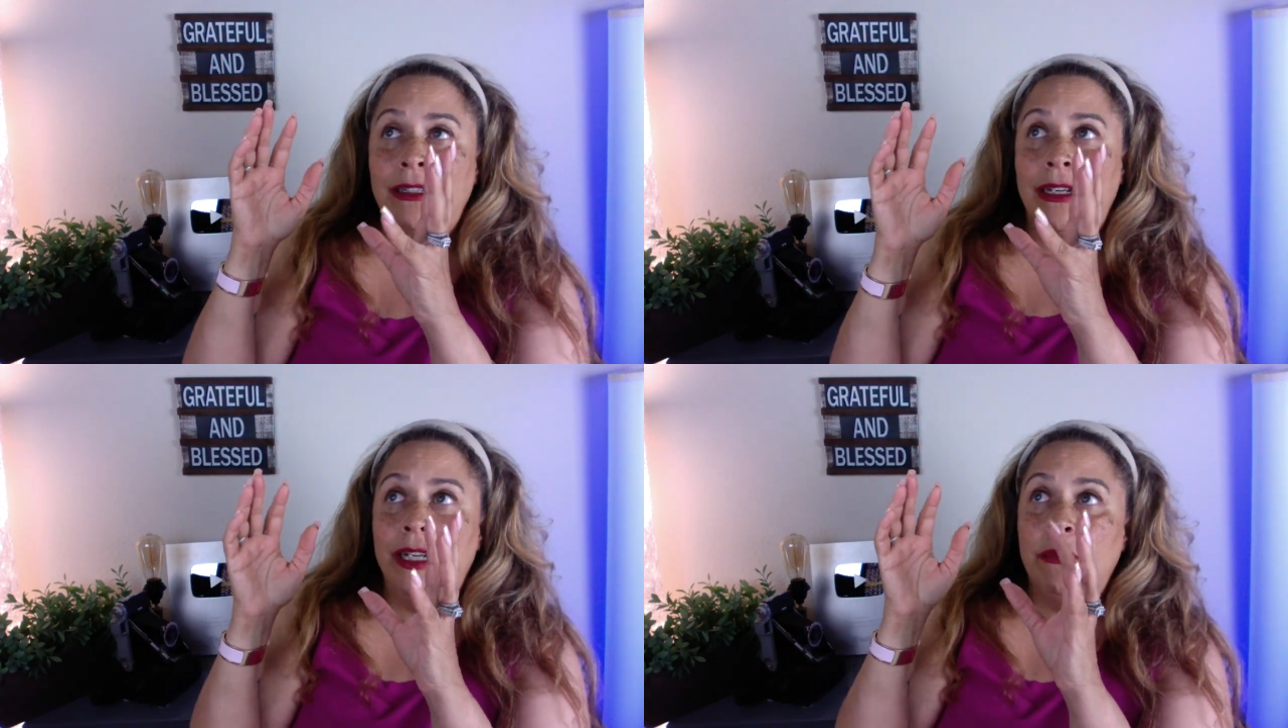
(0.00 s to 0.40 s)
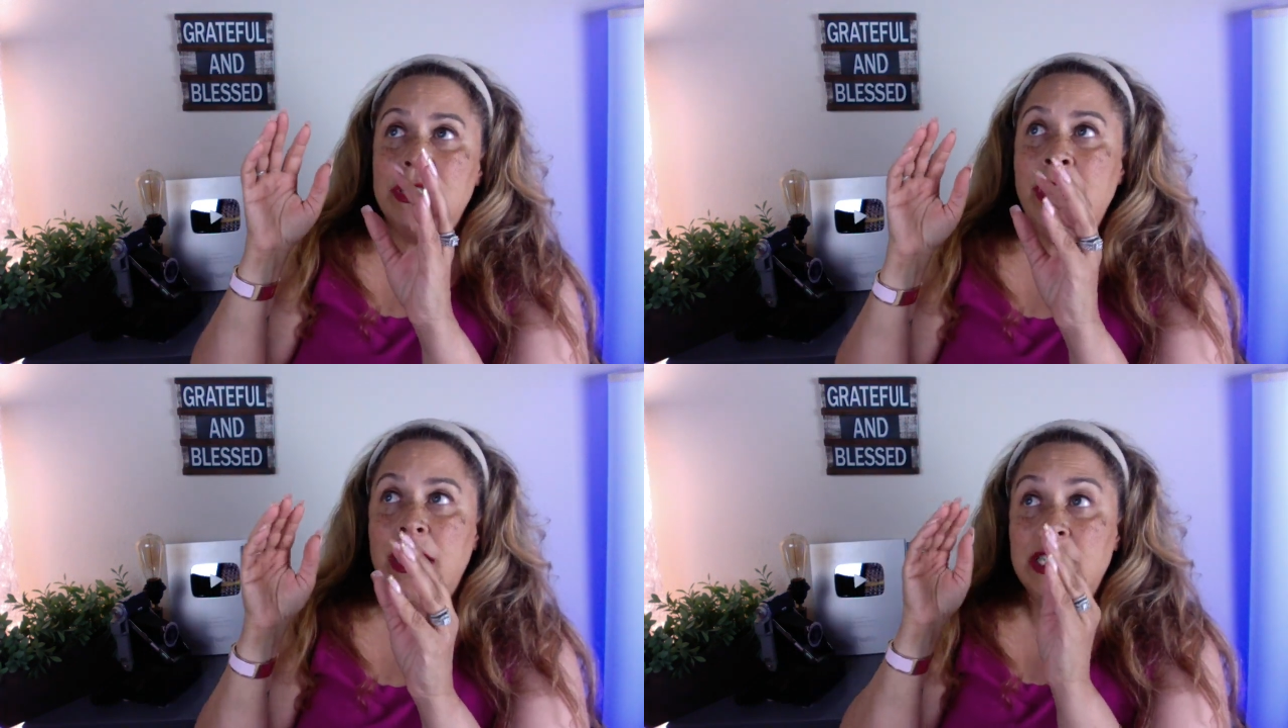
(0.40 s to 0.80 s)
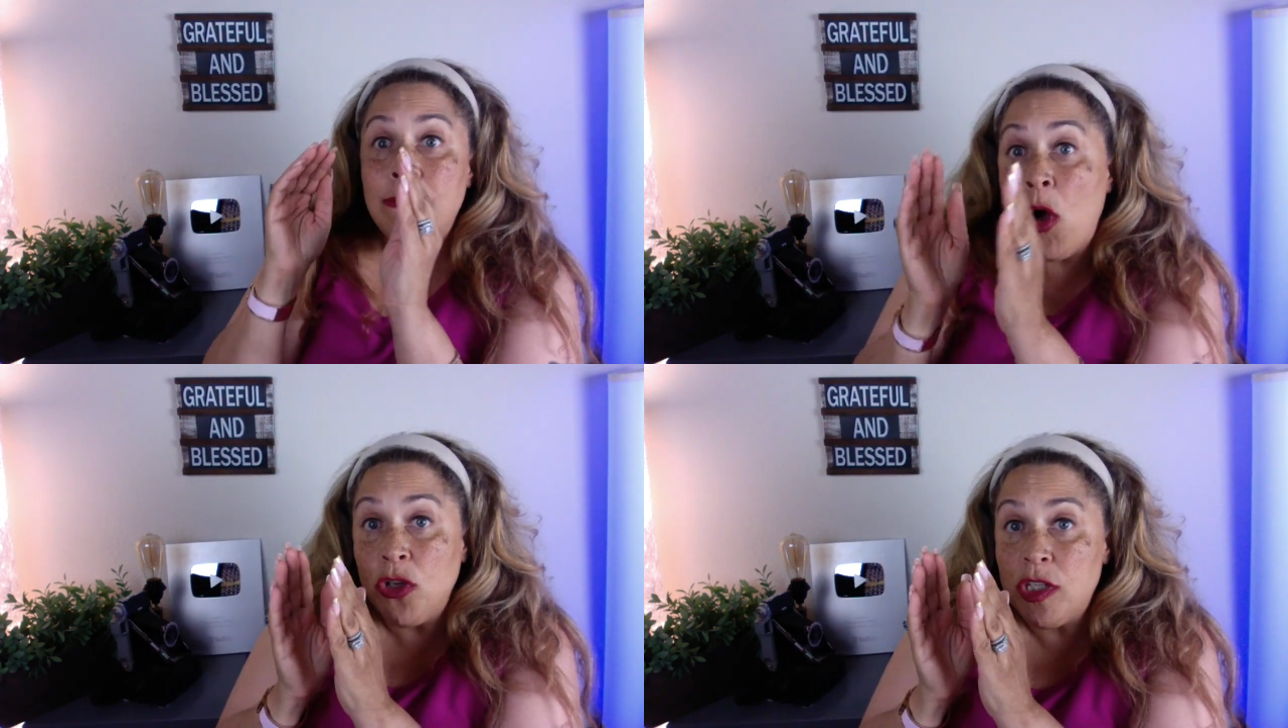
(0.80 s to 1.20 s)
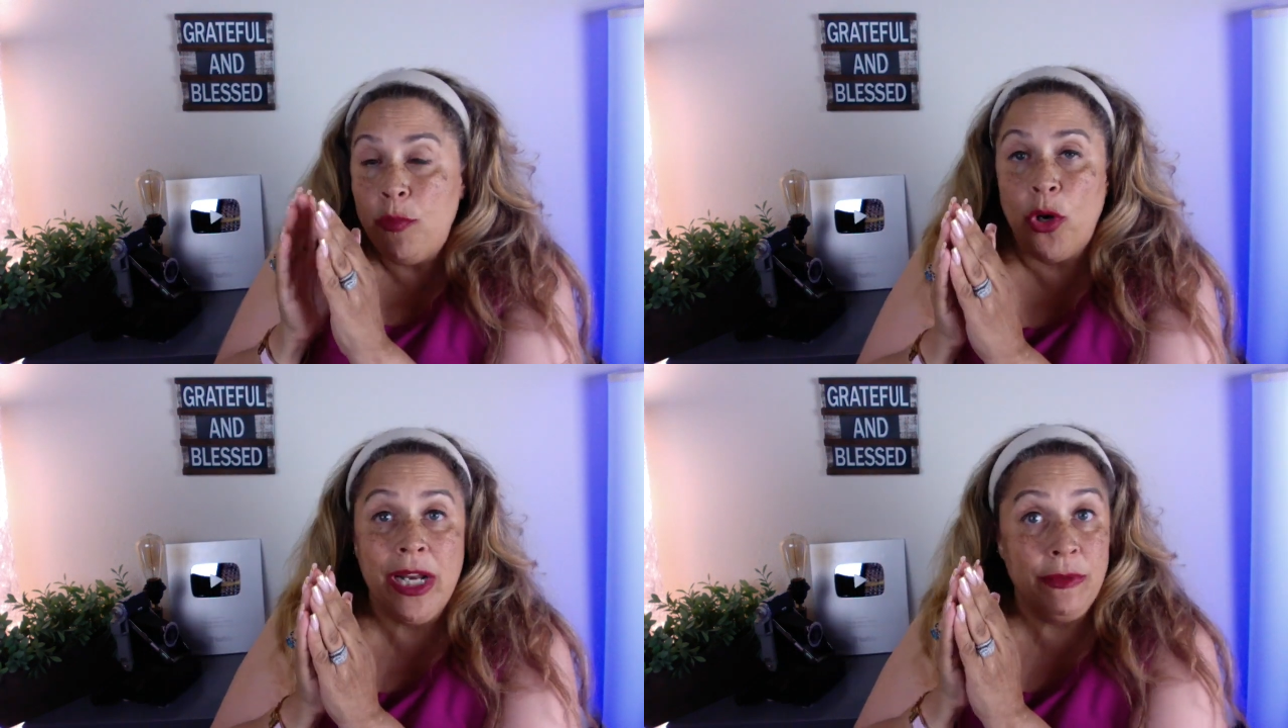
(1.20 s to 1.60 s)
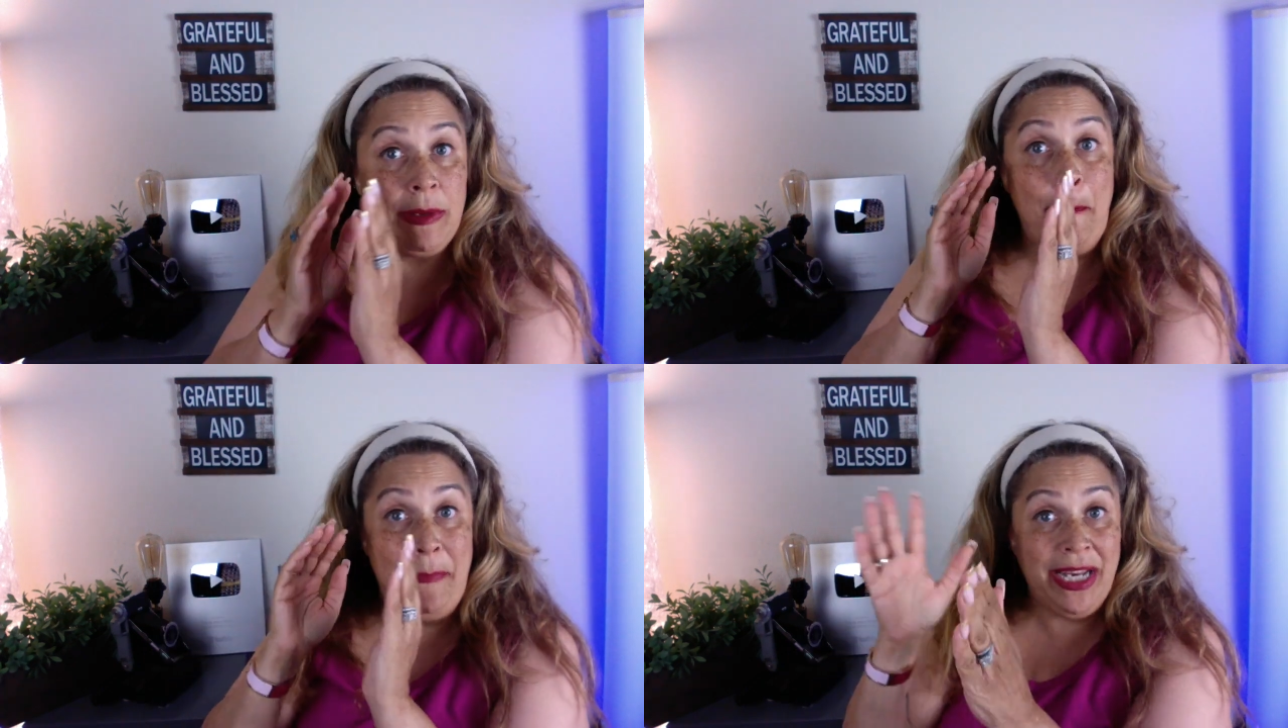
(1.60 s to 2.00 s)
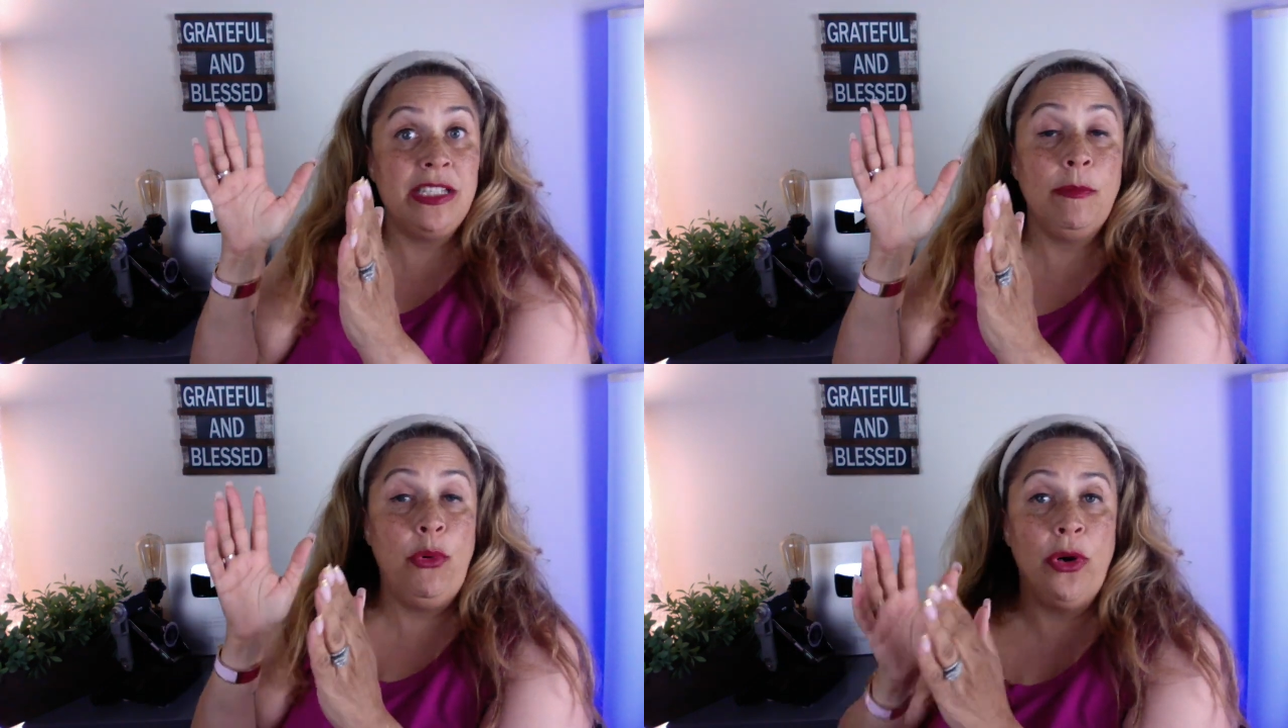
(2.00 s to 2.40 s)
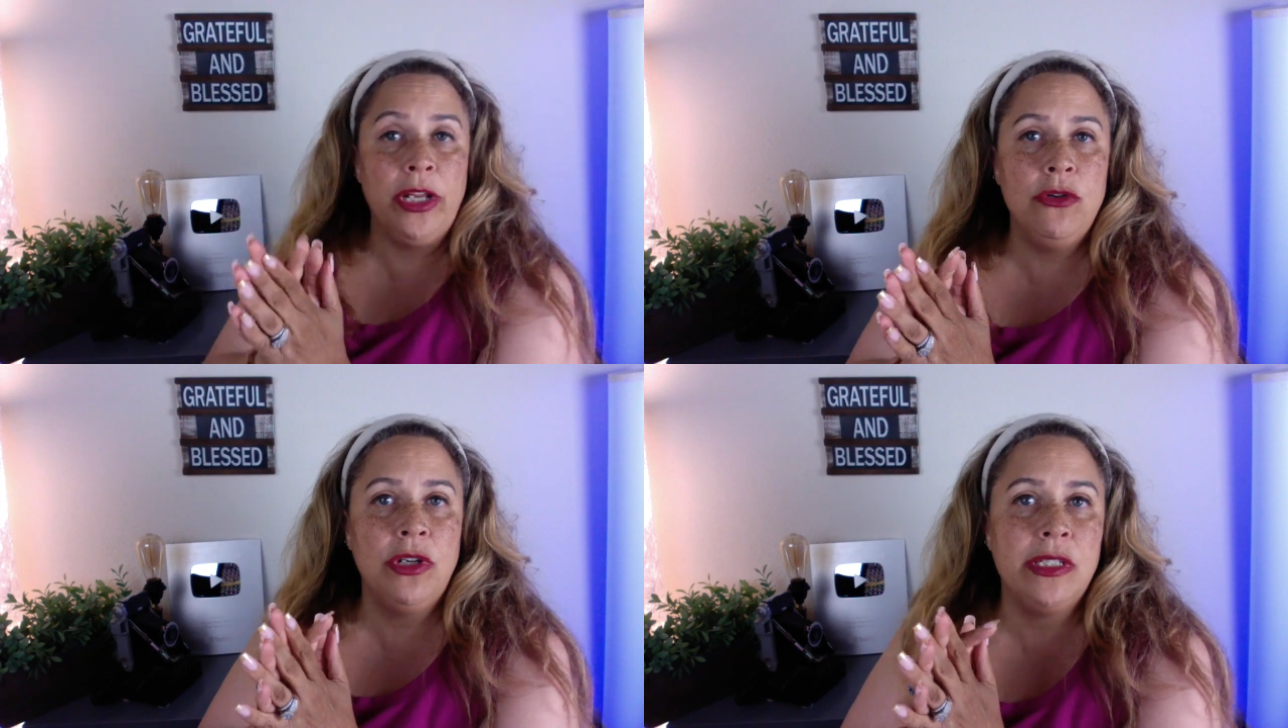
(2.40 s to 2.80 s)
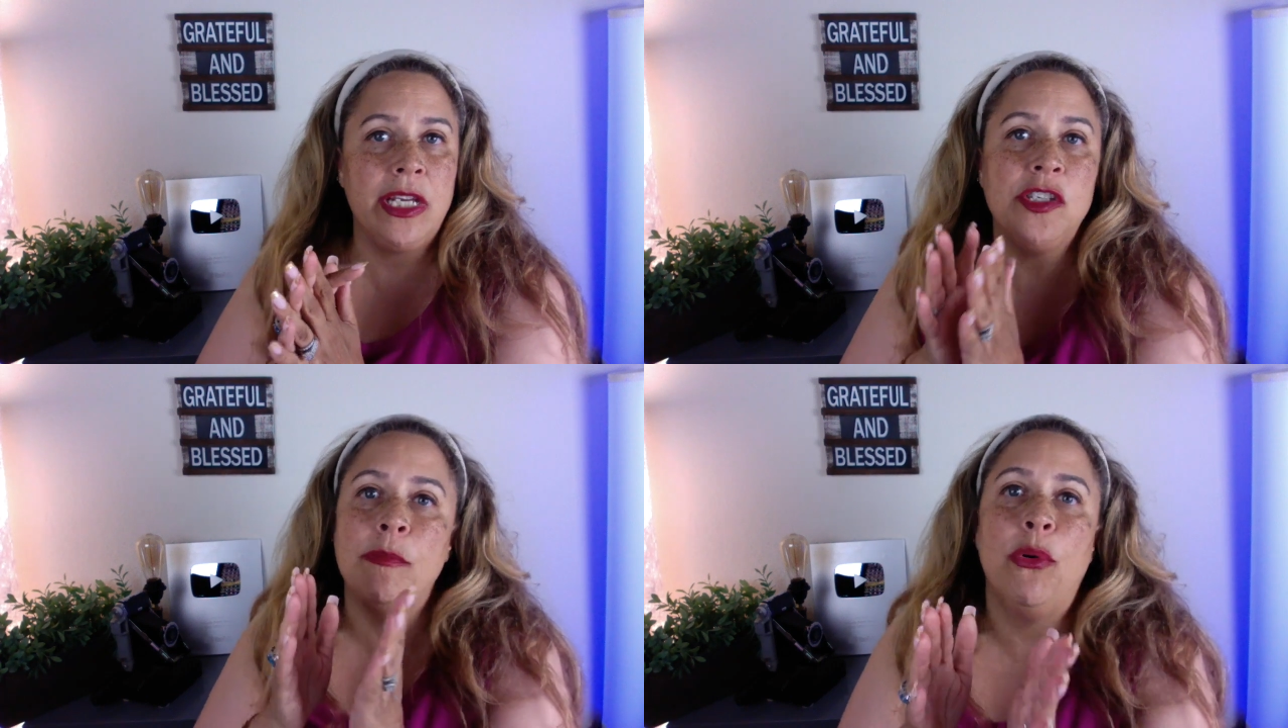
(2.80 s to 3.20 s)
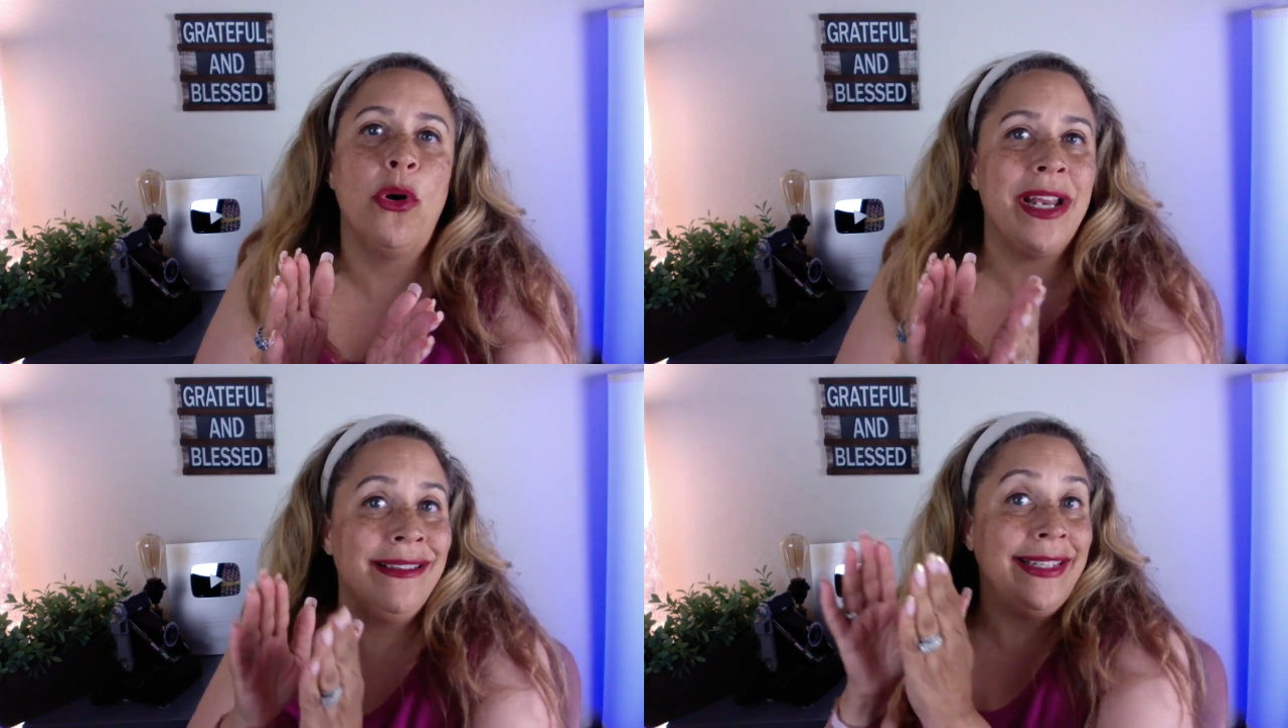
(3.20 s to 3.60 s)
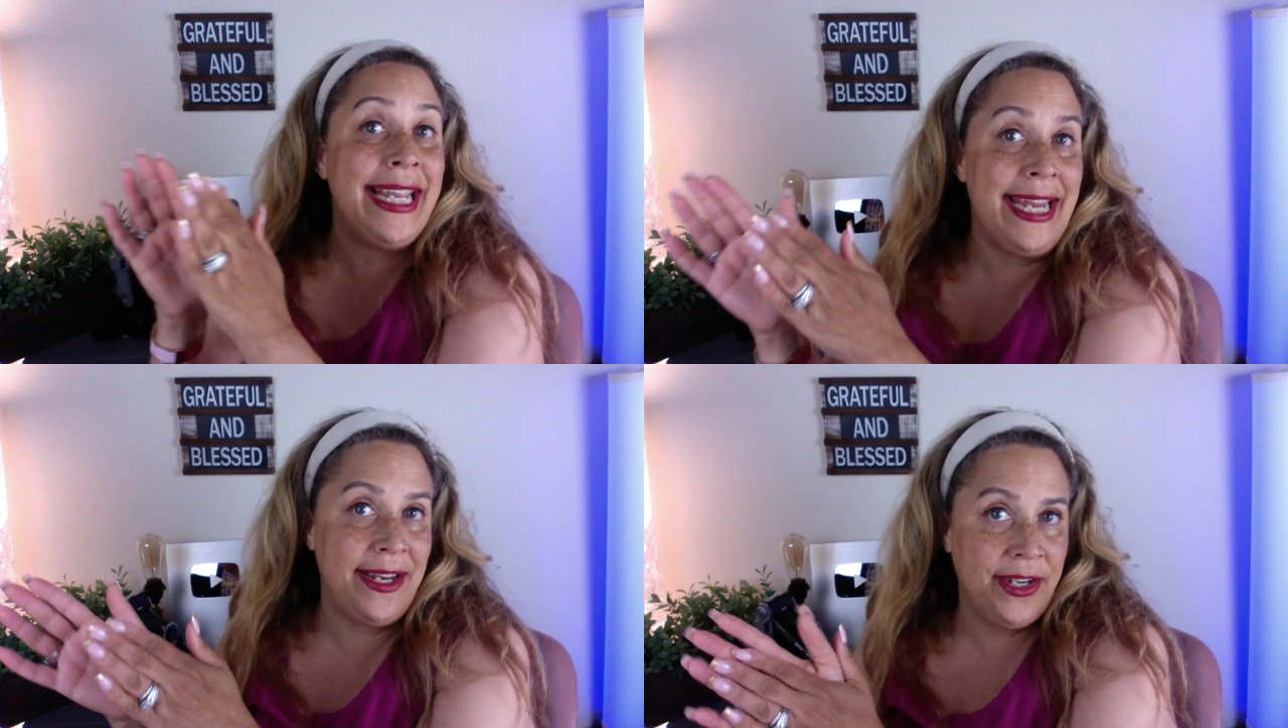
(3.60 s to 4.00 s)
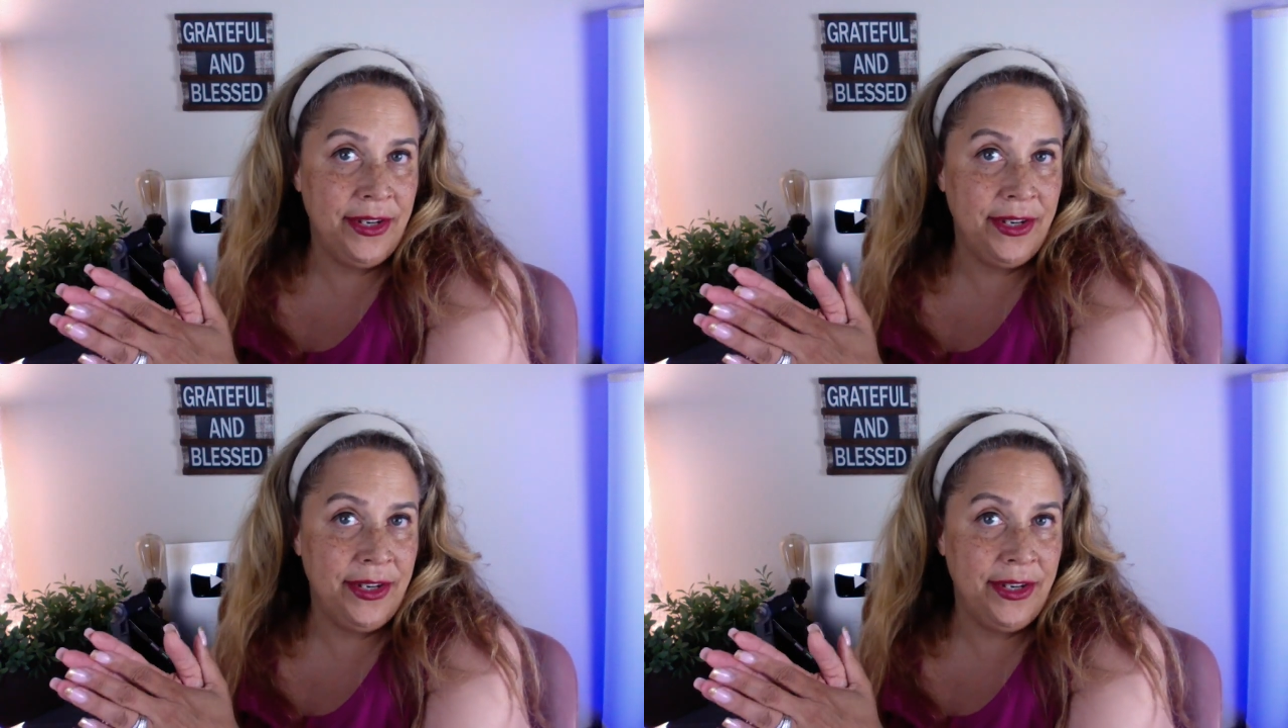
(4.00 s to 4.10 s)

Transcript: it was not a small supporting, it was a big supporting. You could say supporting lead.